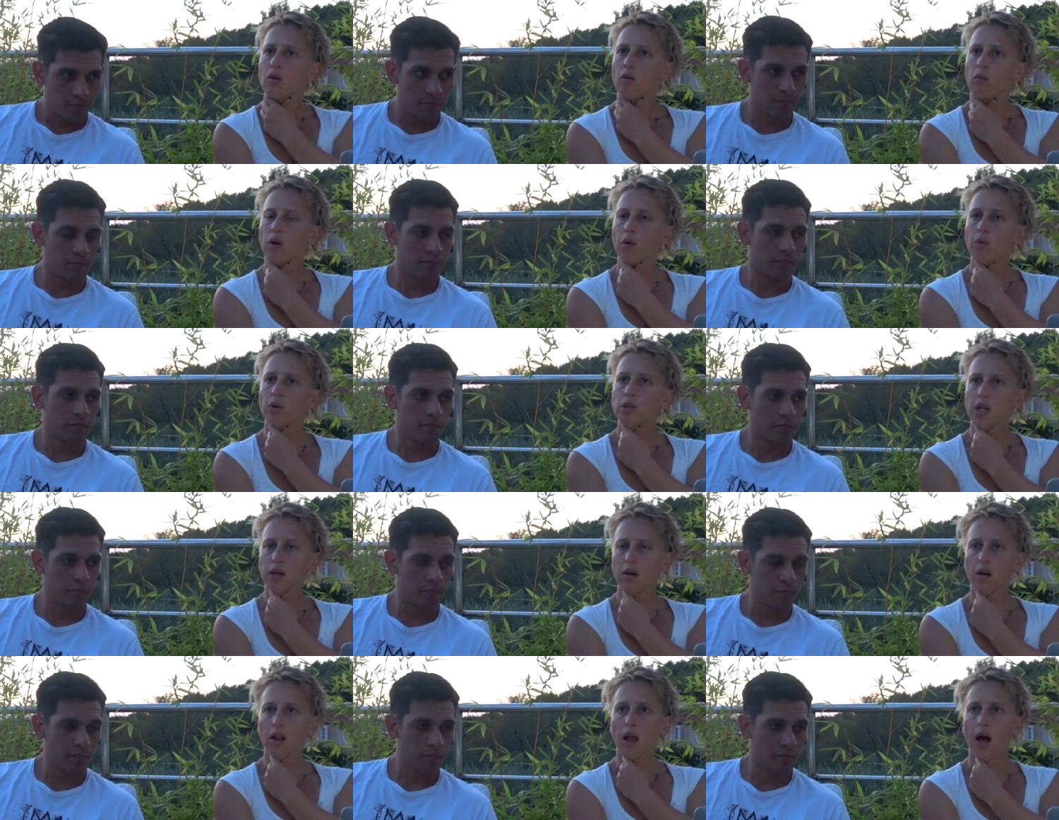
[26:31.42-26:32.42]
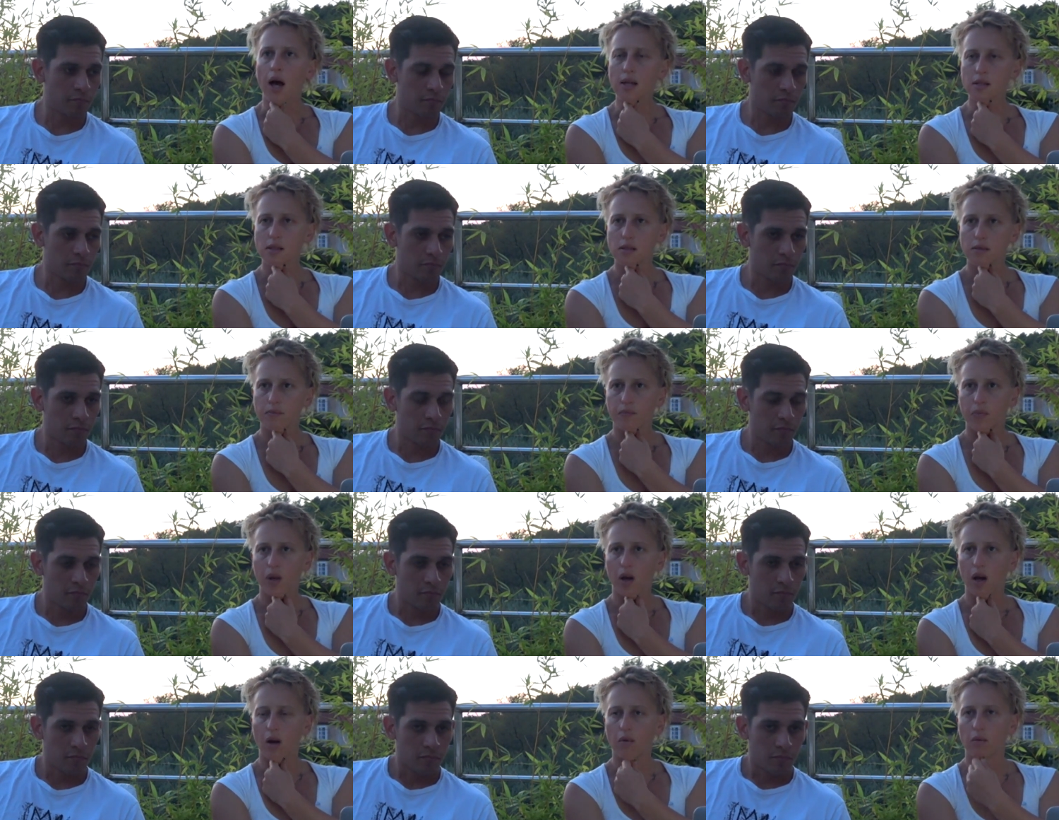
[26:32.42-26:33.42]
Speaker 1: we would take a class
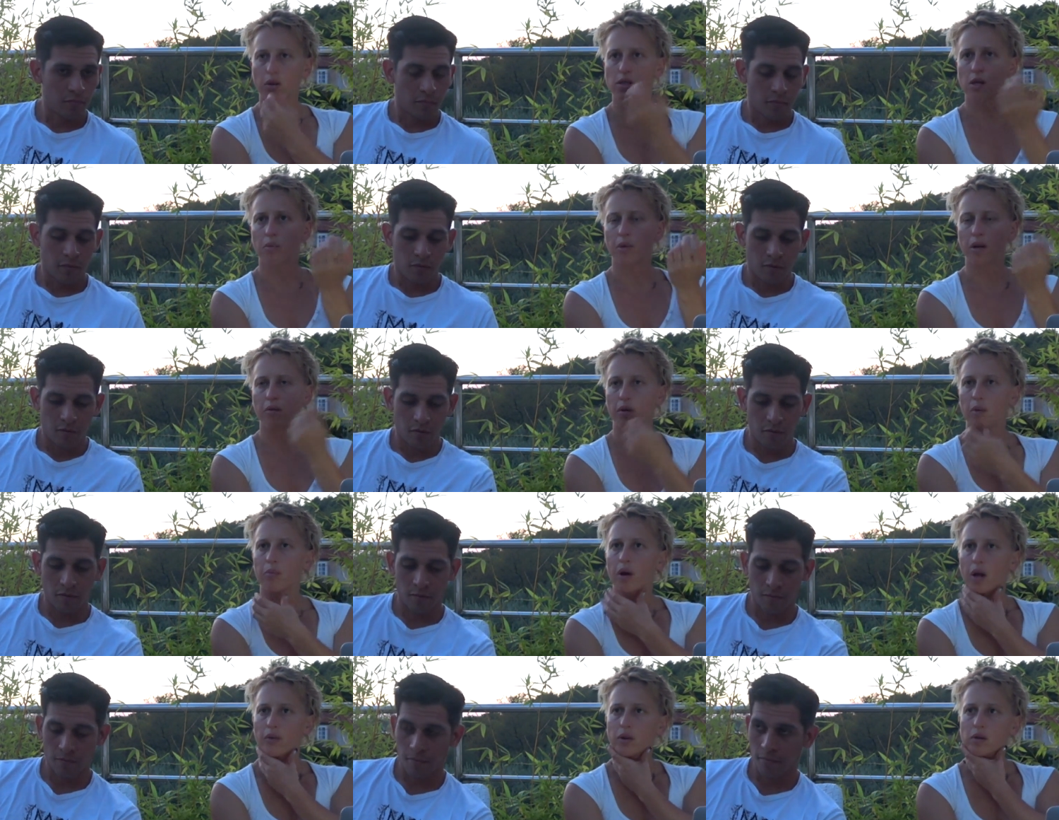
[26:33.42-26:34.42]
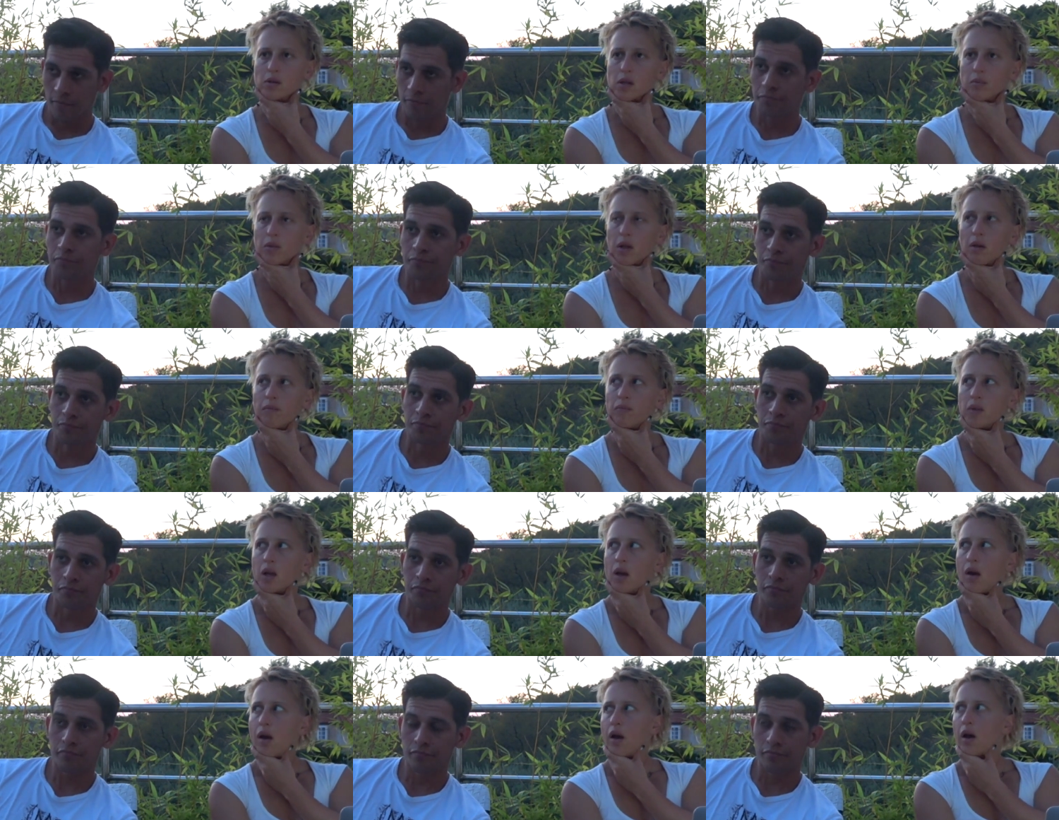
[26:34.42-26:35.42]
um, with somebody a private or something
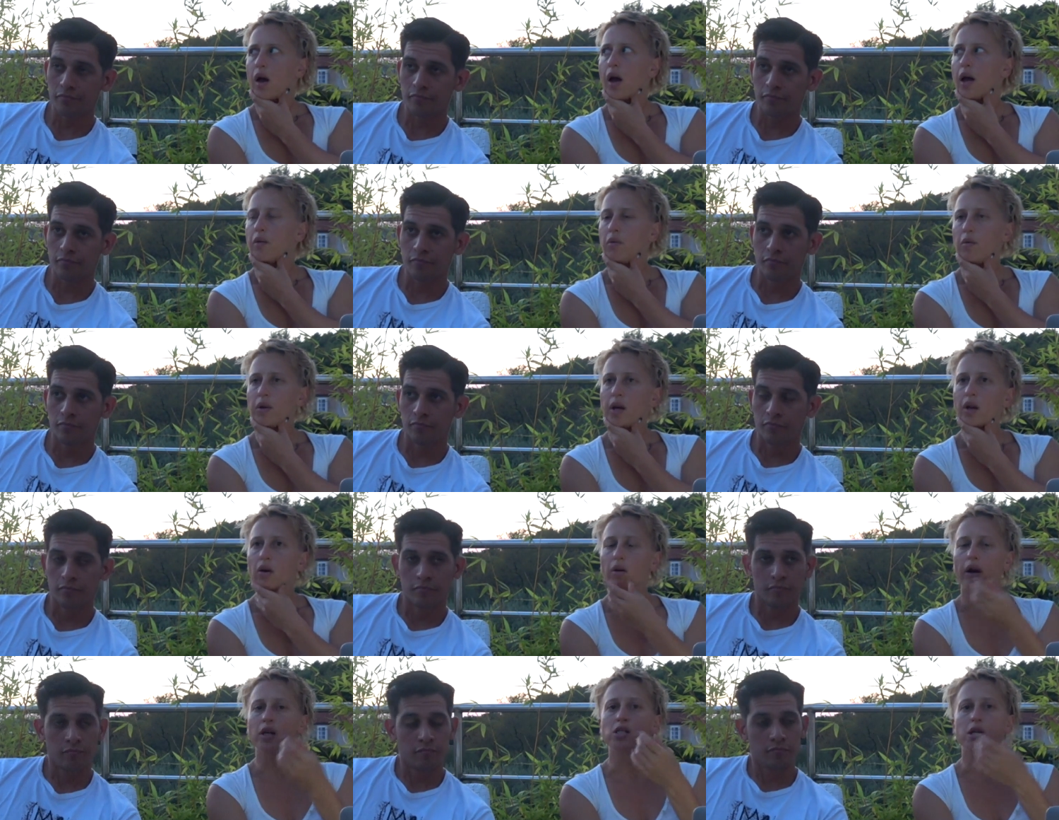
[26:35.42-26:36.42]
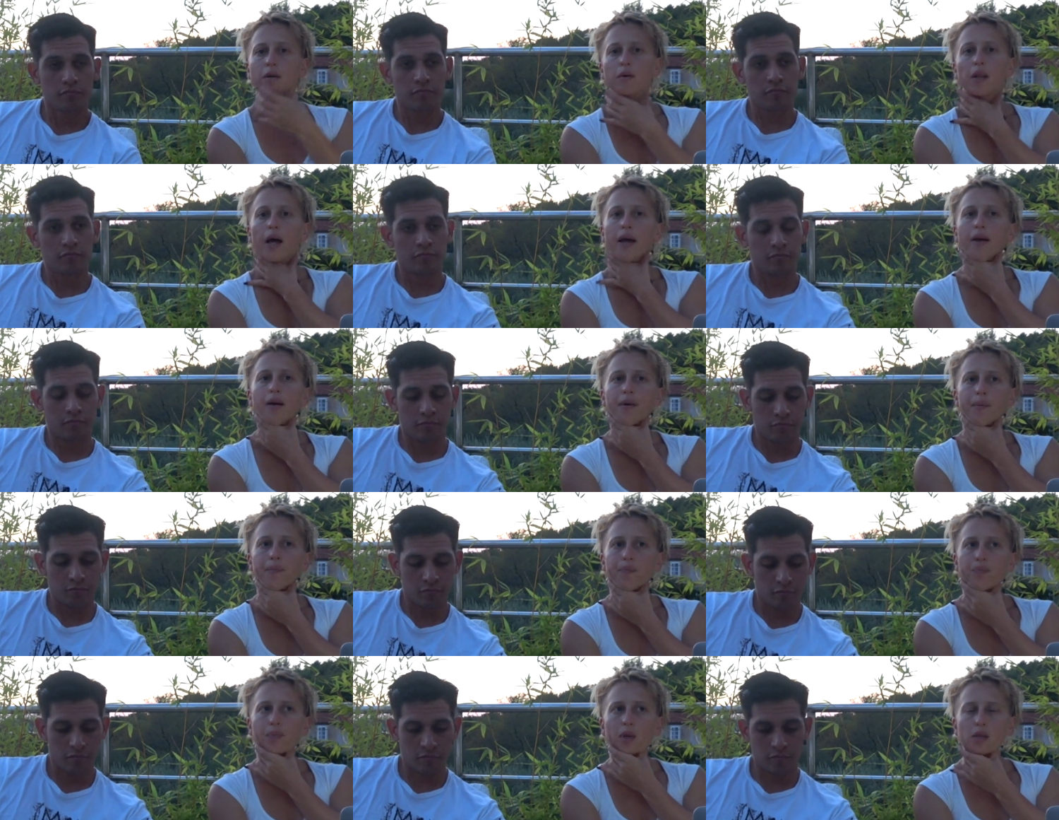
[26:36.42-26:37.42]
and we would get a correction like
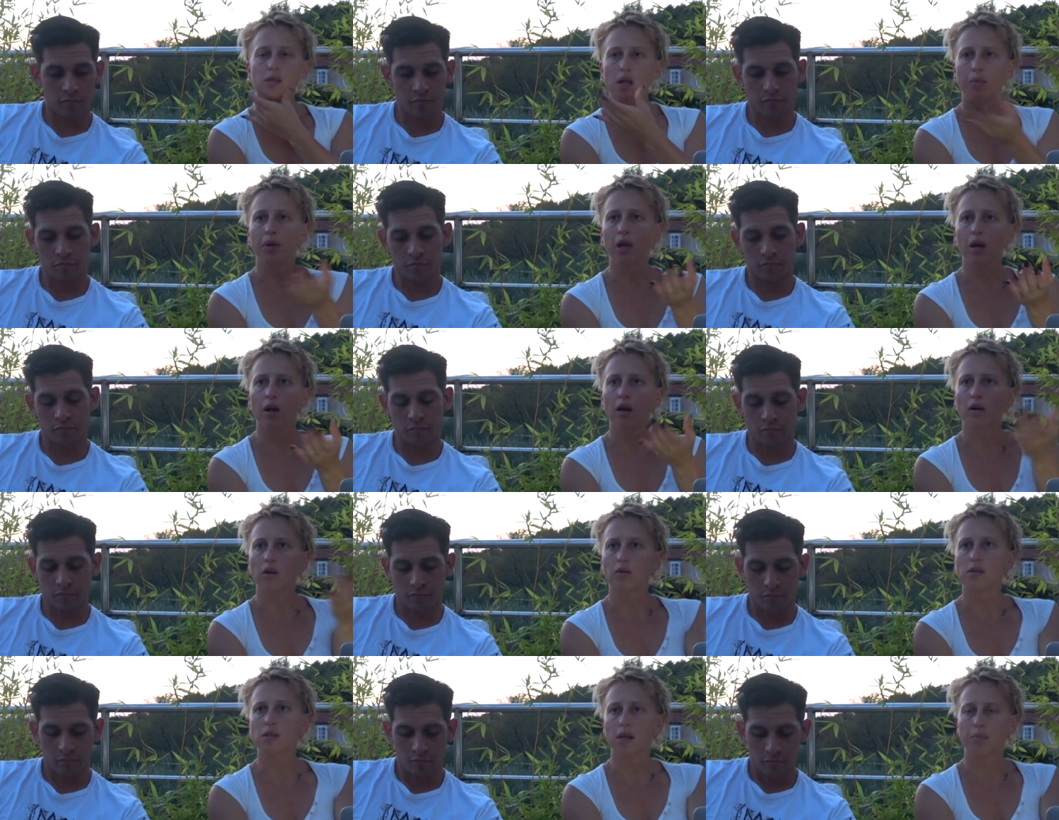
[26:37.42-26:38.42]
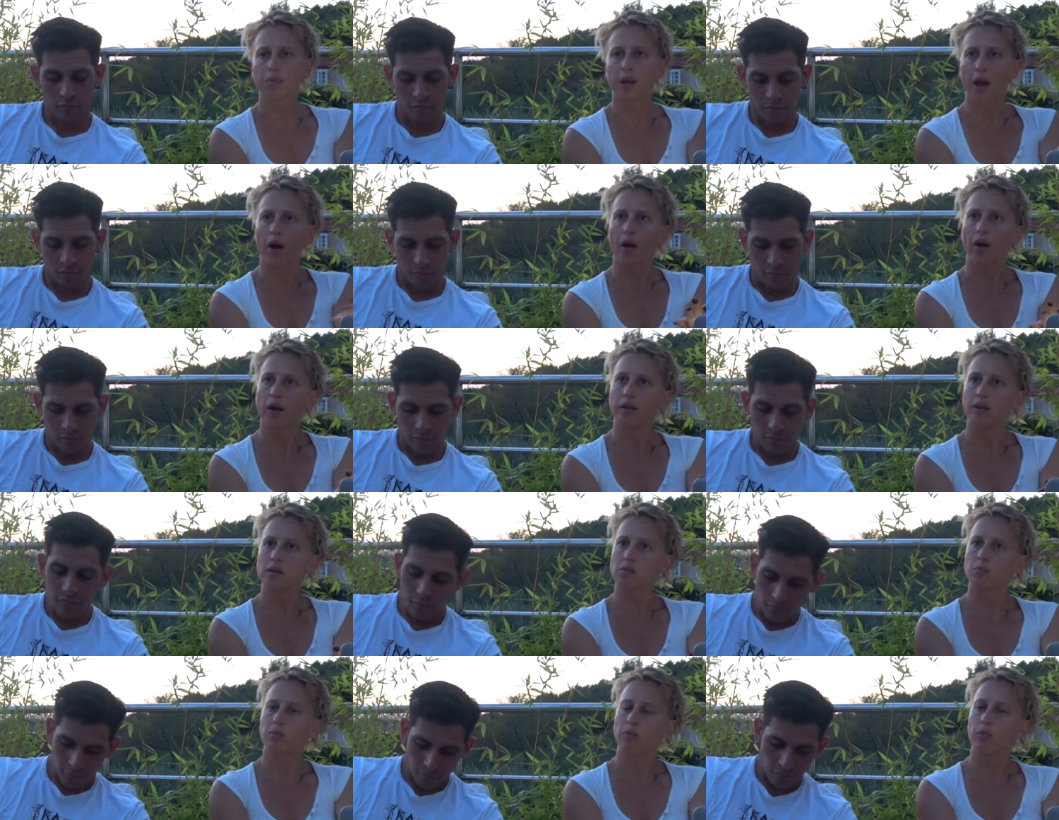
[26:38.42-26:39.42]
step here, don't step there in
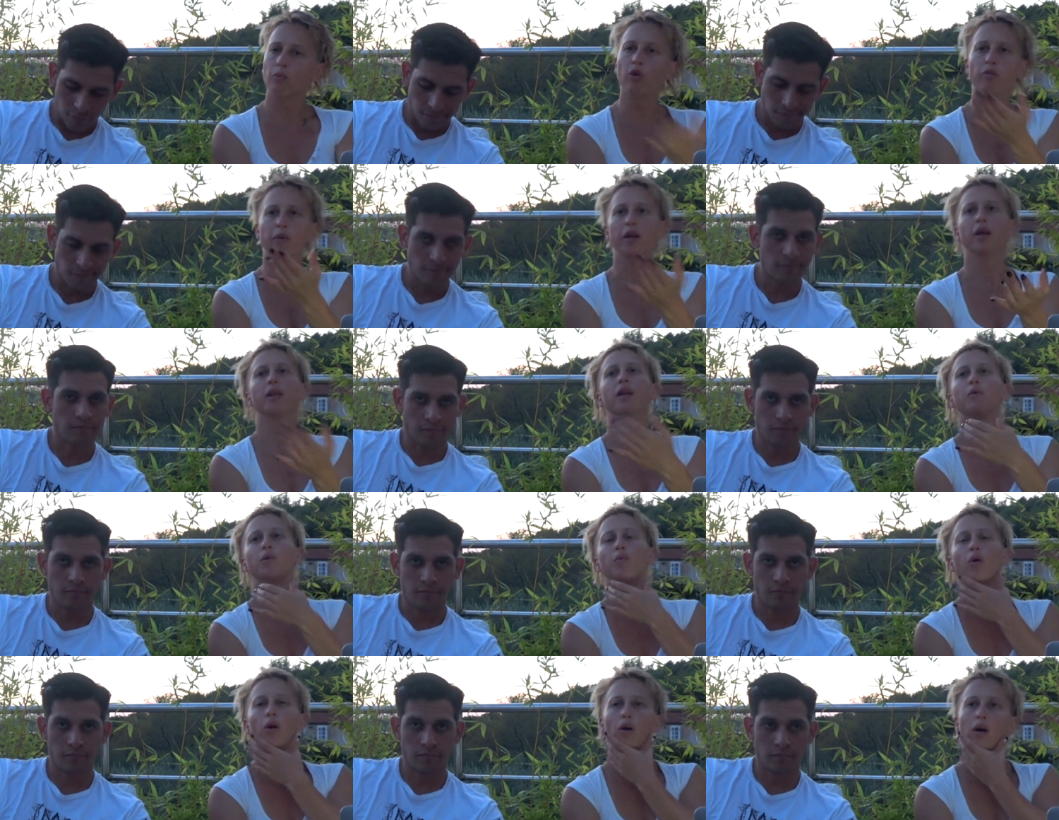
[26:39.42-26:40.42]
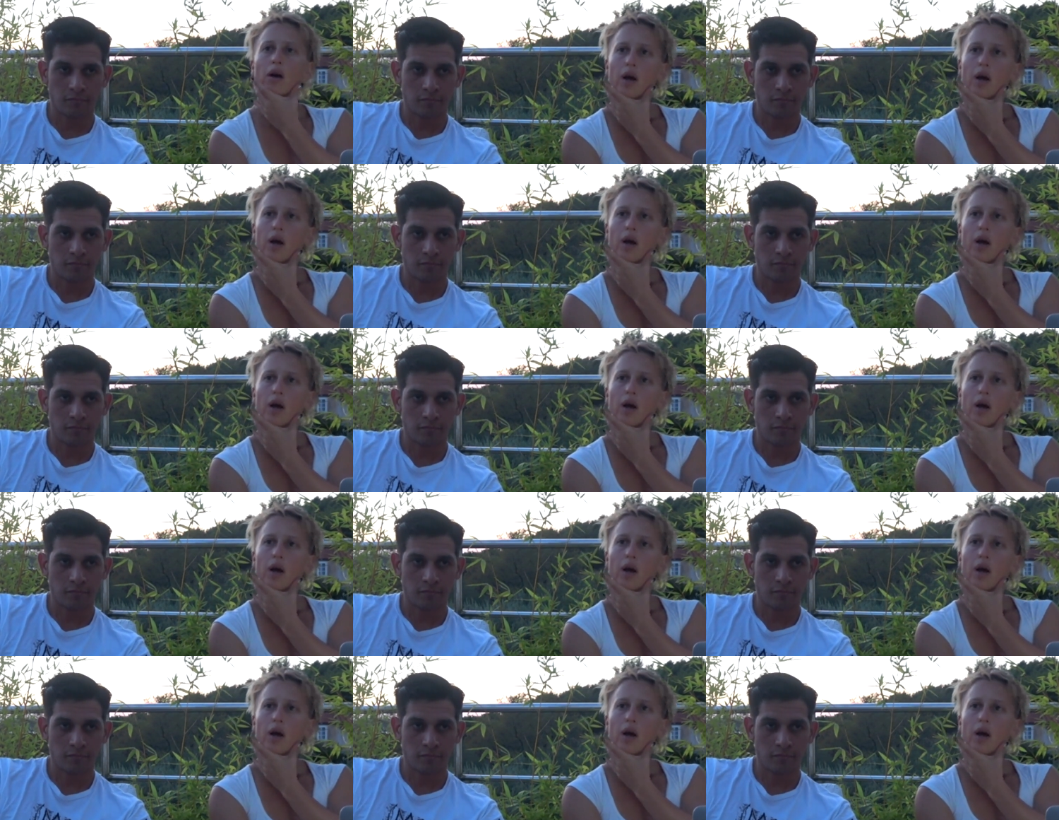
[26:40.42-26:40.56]
this movement, and then it would work.